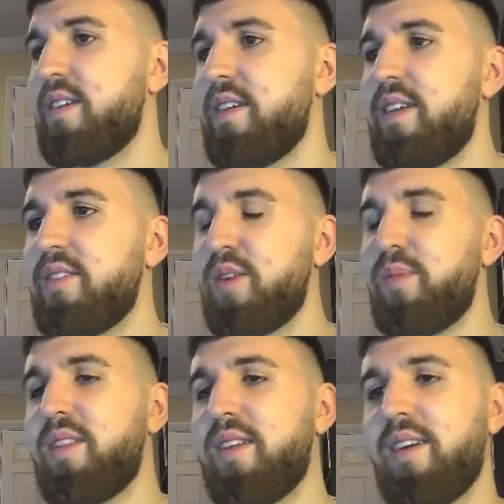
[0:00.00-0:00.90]
gonna be
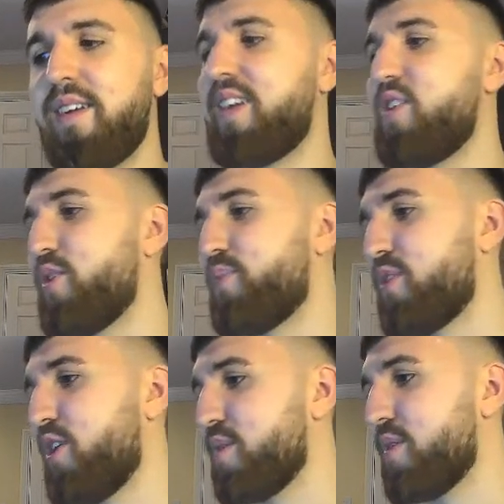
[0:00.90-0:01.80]
in there. I know.
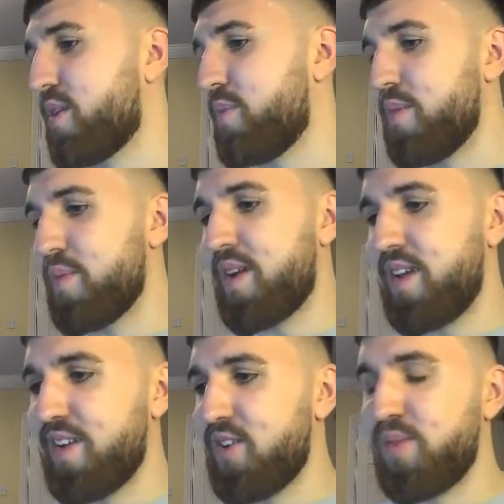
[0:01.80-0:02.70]
Talk about commitment, Paddy. I
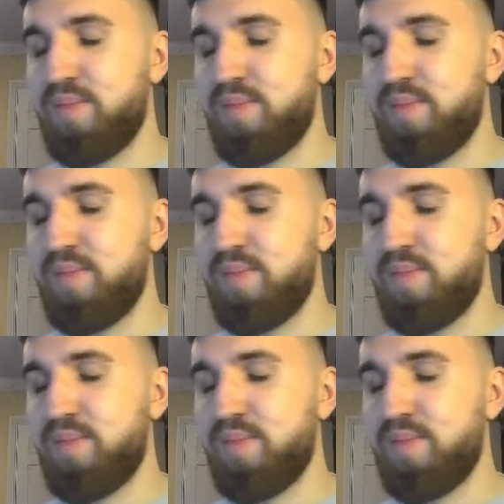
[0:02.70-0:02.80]
know.